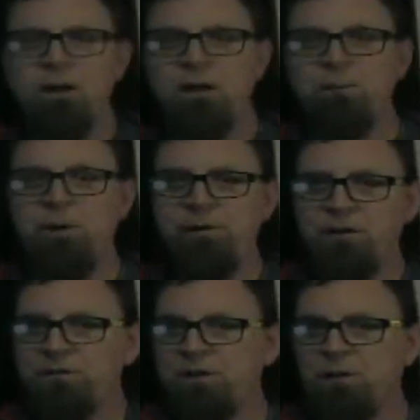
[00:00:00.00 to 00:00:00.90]
Uh, maybe
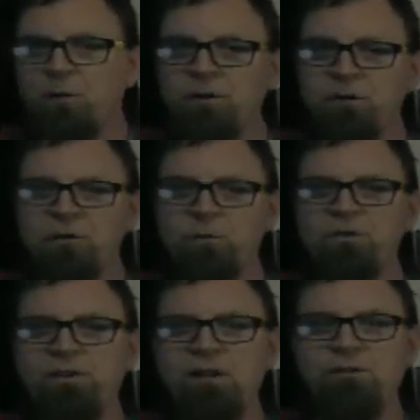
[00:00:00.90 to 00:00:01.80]
I'll send you one of those with
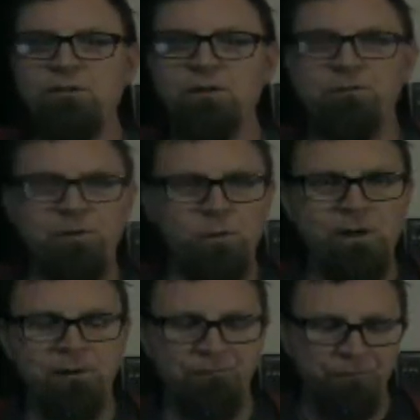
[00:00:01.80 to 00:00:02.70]
standstill if you
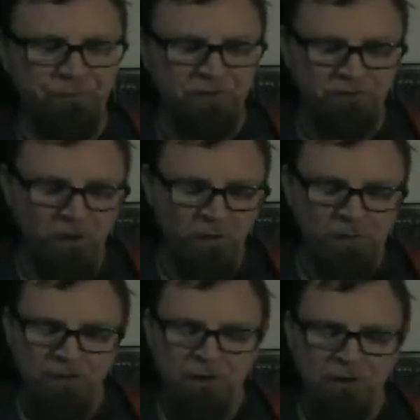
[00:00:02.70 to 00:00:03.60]
win.
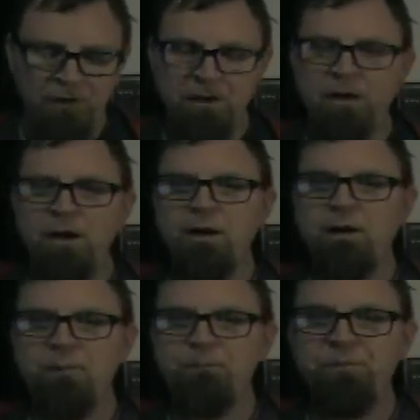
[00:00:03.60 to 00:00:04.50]
So,
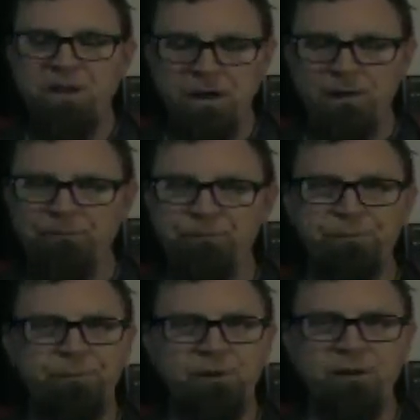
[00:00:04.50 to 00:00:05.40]
um, yeah.
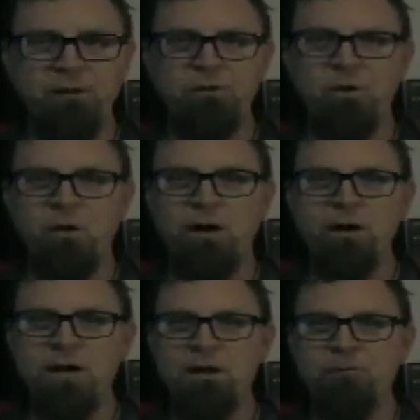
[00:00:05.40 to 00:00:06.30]
So
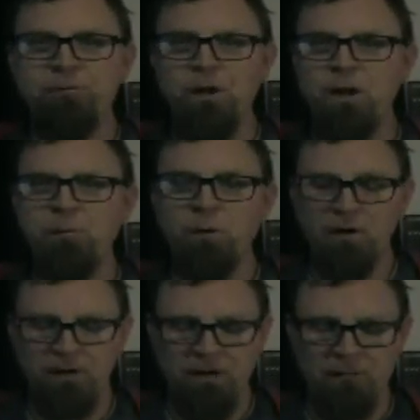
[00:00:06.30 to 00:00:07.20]
I had a flub
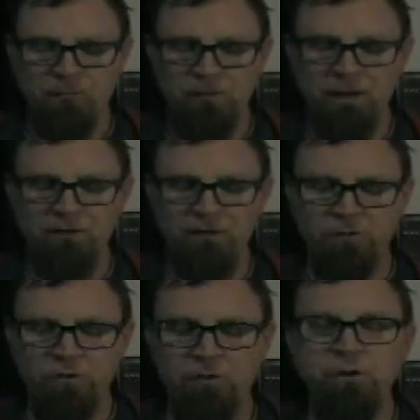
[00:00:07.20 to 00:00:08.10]
where, uh, as I was
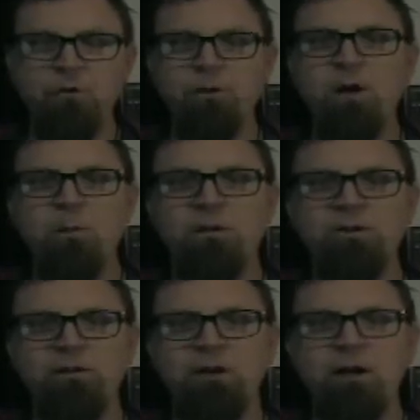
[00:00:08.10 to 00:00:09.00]
showing you the comics
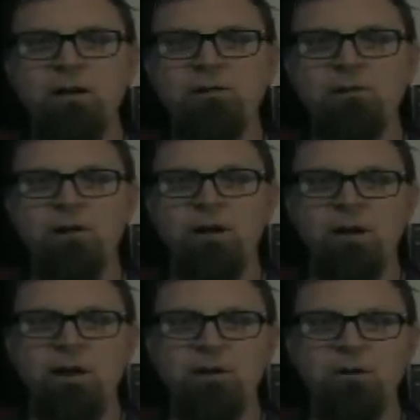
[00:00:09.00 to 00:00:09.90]
I got, uh,
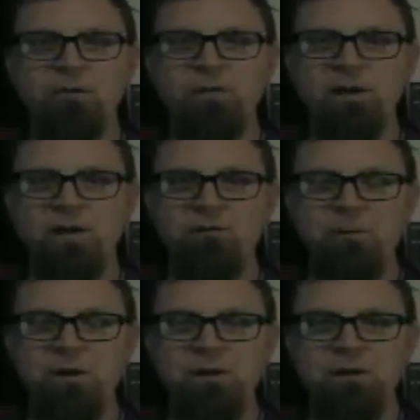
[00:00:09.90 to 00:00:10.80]
I noticed they gave
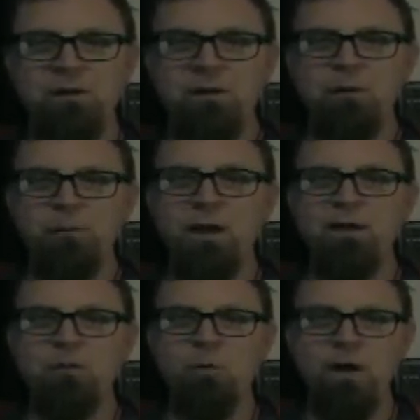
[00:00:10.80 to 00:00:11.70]
me
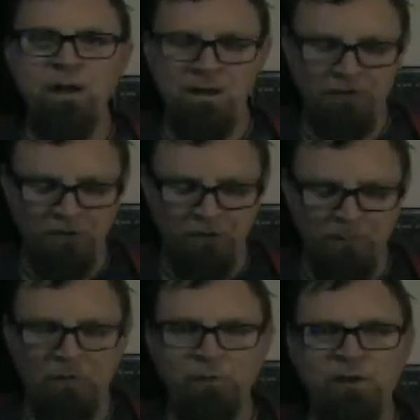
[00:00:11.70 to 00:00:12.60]
black and white issue
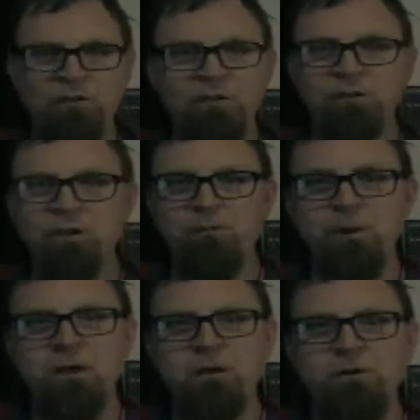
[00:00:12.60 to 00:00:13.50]
number threes instead of
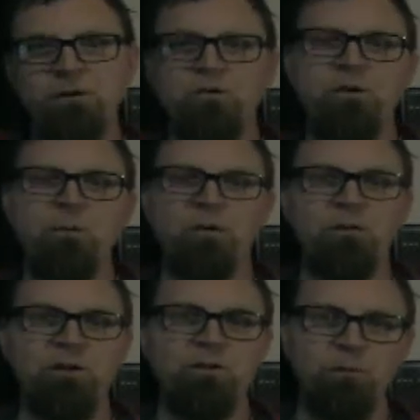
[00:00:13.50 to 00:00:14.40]
my color issue number threes.